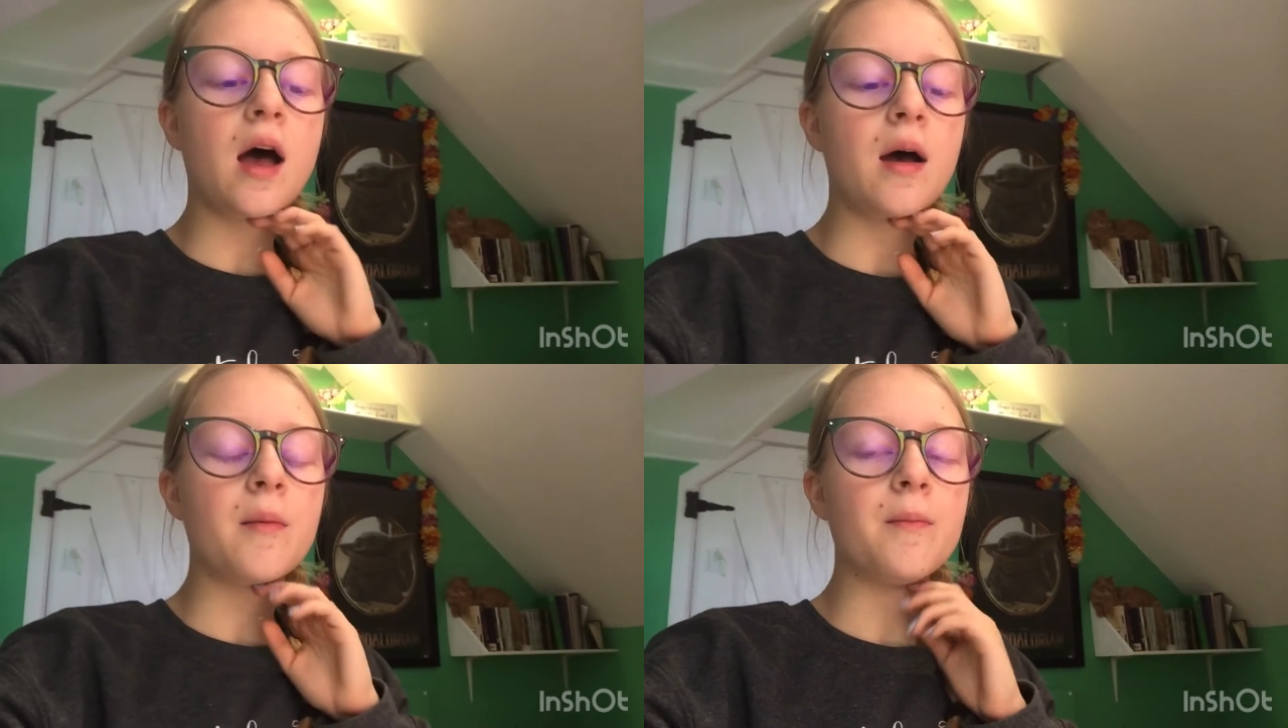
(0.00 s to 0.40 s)

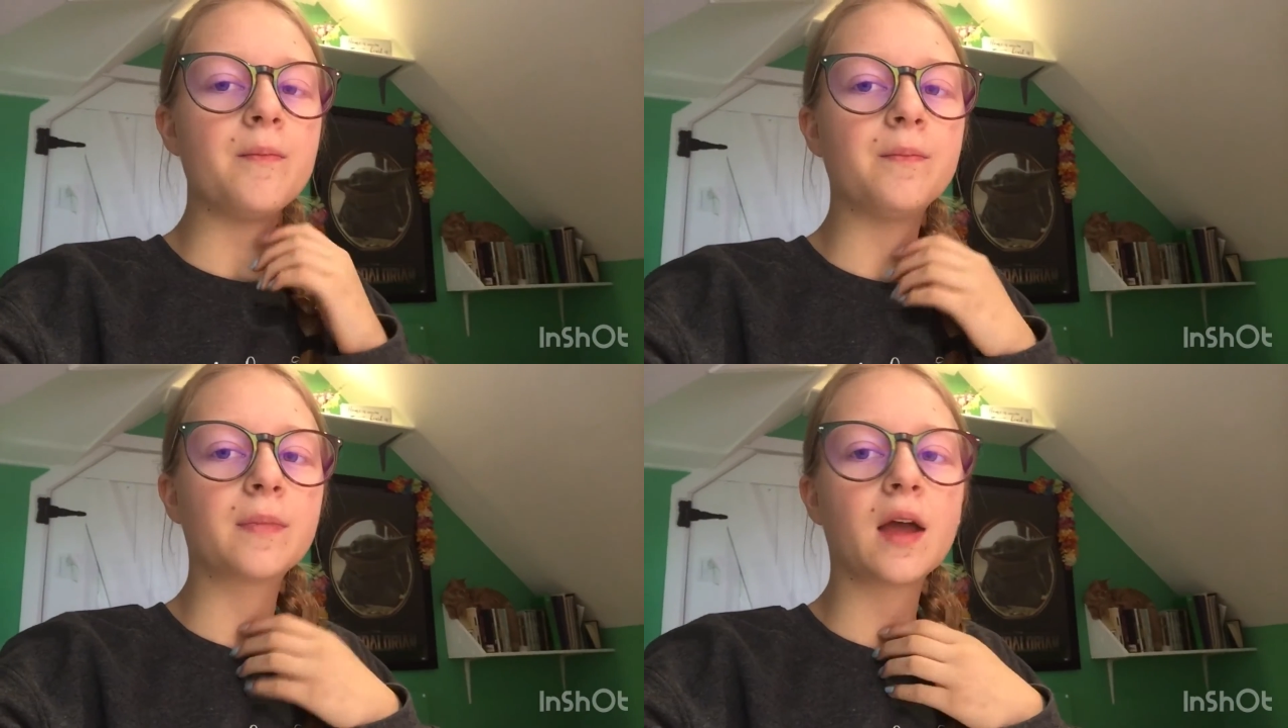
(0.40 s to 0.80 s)

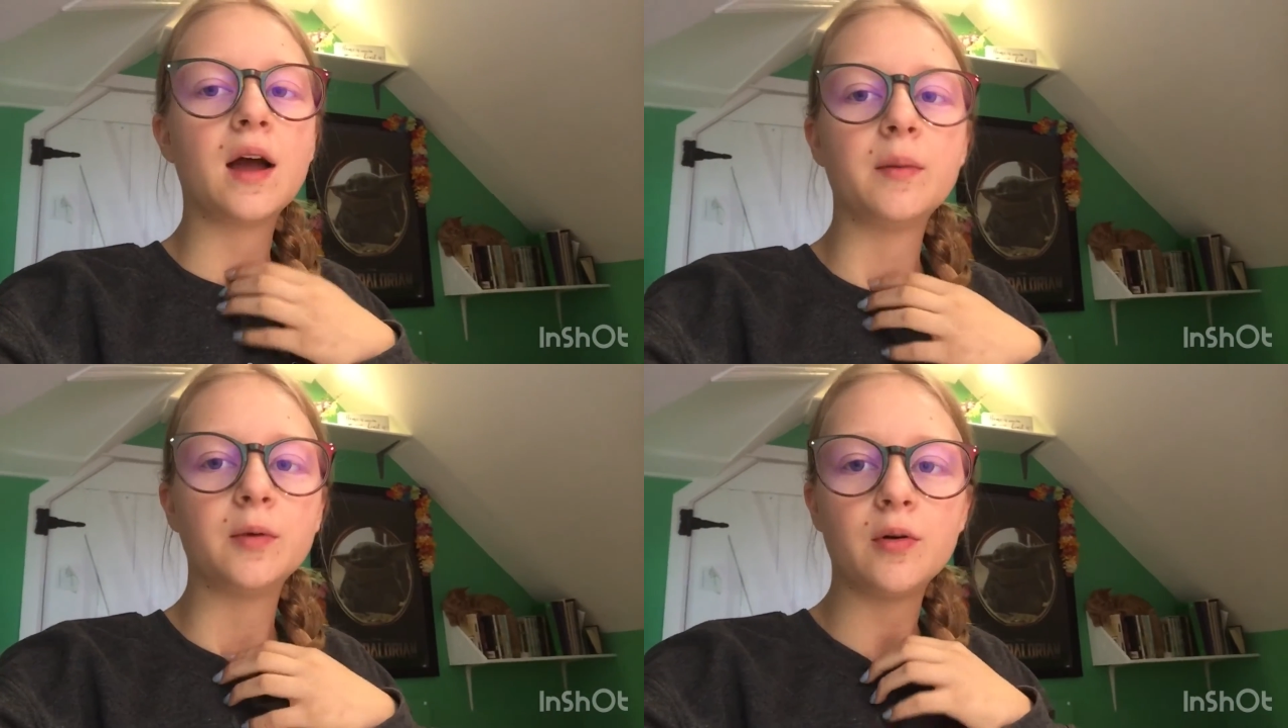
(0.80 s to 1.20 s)
Um,
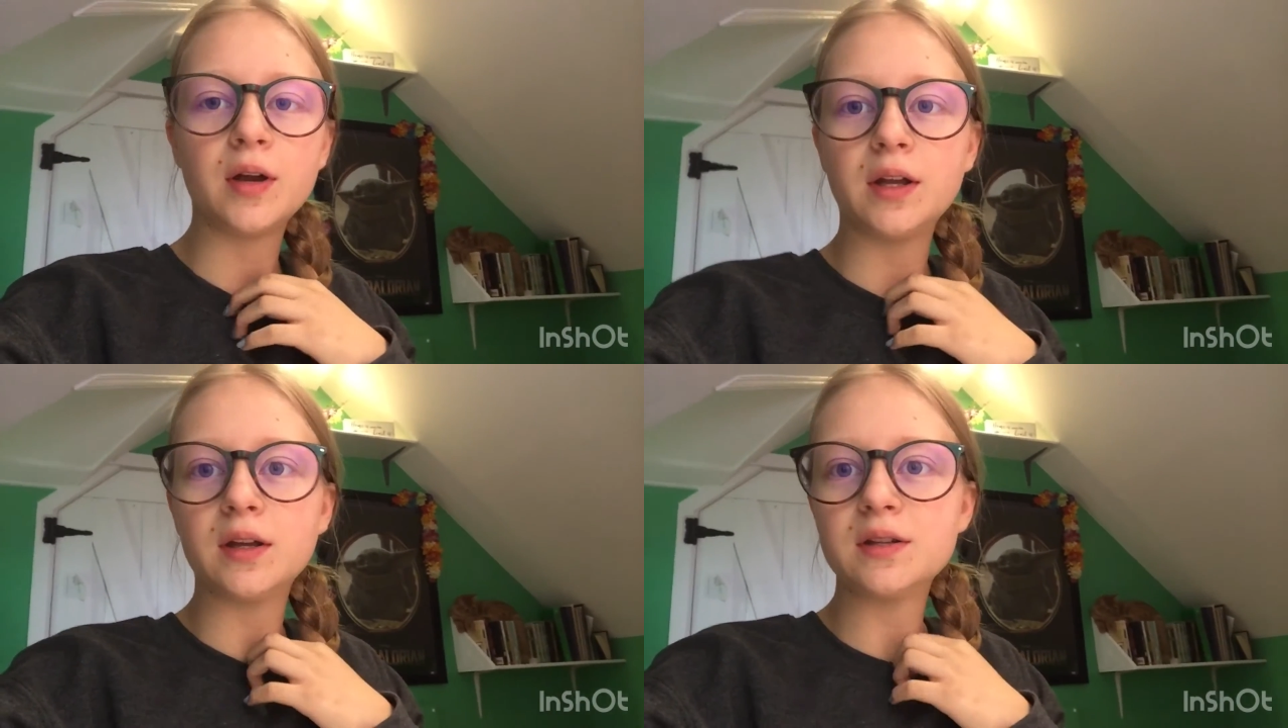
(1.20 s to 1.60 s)
I'm
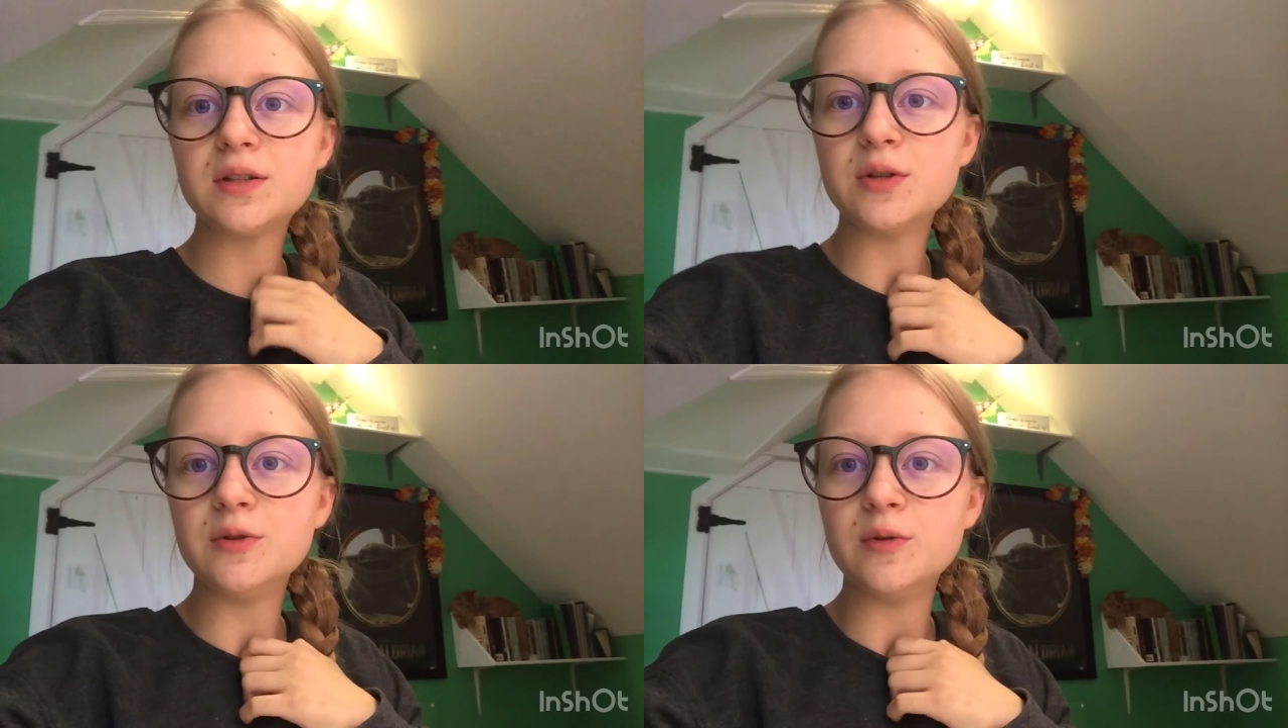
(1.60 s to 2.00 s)
going
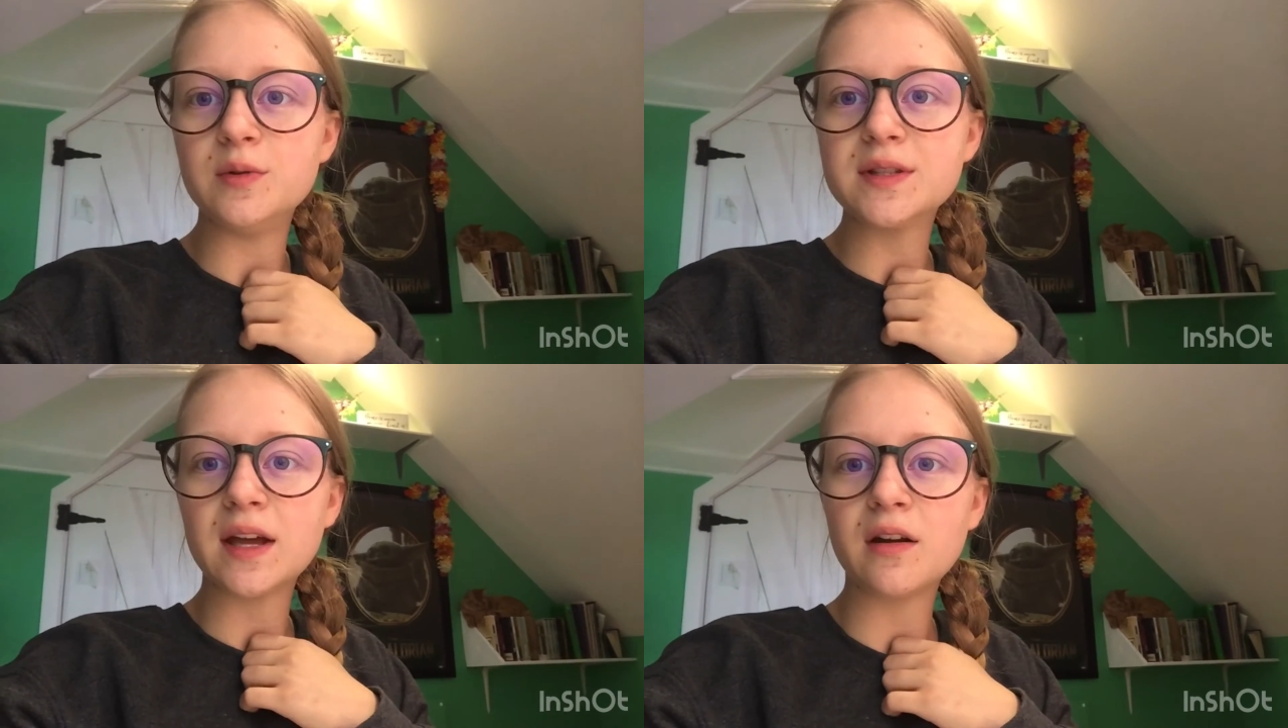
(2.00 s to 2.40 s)

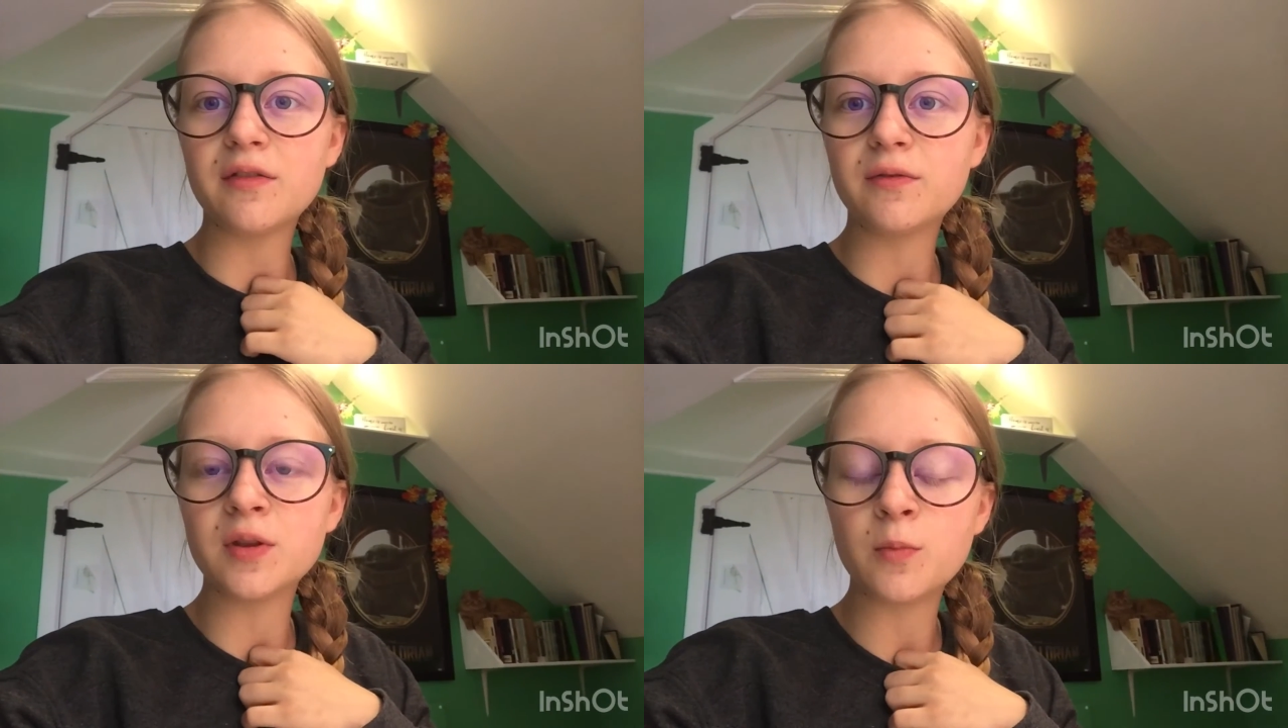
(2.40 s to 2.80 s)
to sign
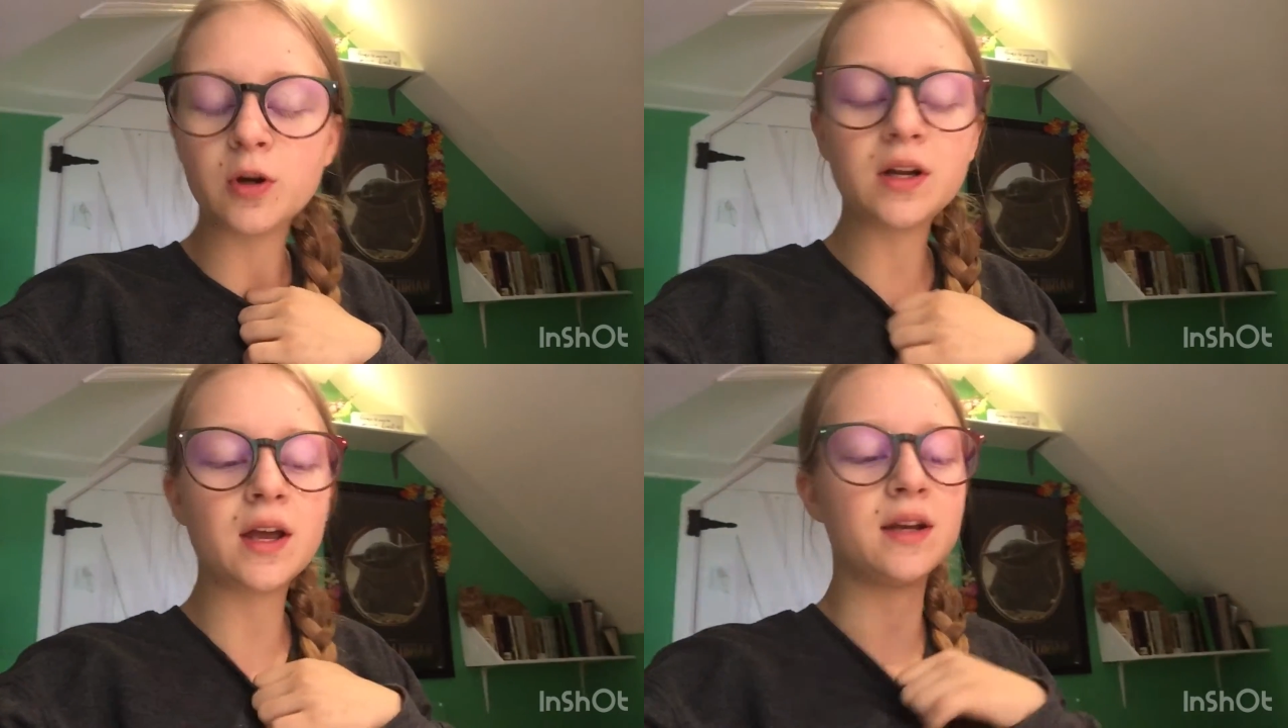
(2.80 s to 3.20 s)
off for the morning,